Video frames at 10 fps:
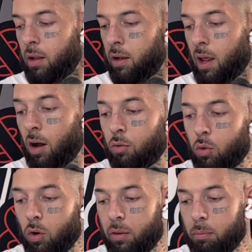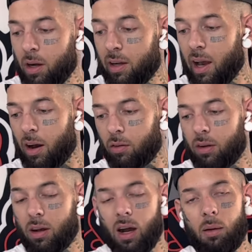Now for the bug out.
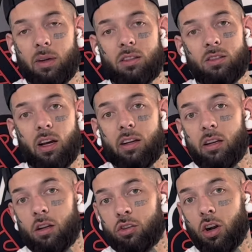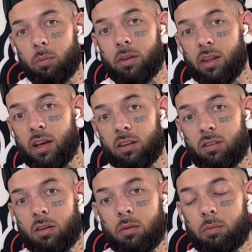I'm excited to sharpen this
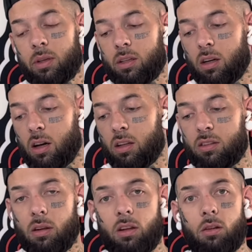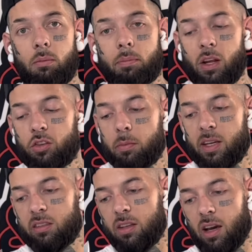because
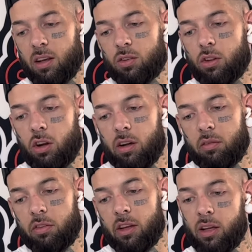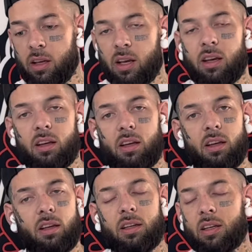Benchmade's S30B
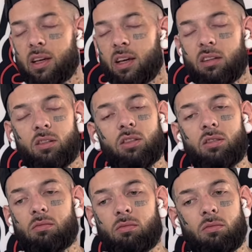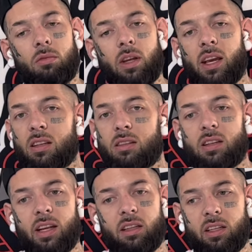gets
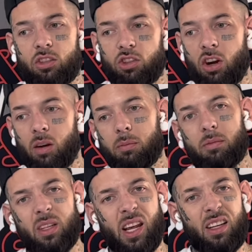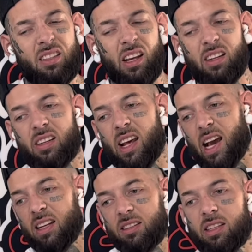insanely sharp, takes a
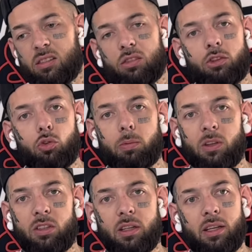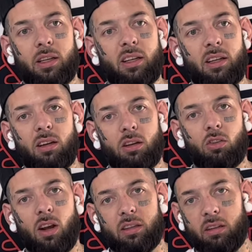nasty, super sticky,
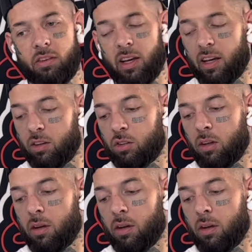aggressive edge,